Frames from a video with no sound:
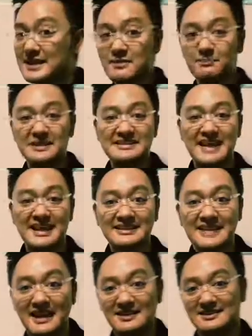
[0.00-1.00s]
pass the
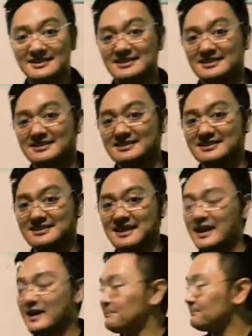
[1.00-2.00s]
placenta.
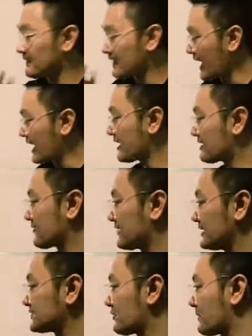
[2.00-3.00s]
Okay?
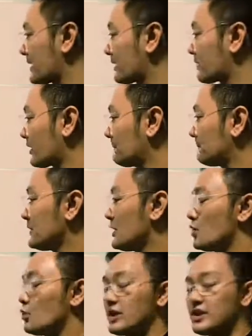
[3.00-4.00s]
Another thing to
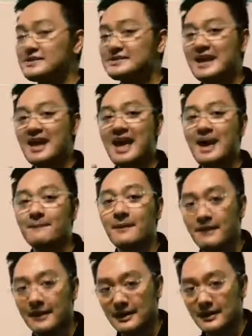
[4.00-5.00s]
remember. When you say
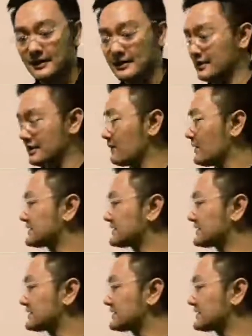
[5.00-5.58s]
heparin,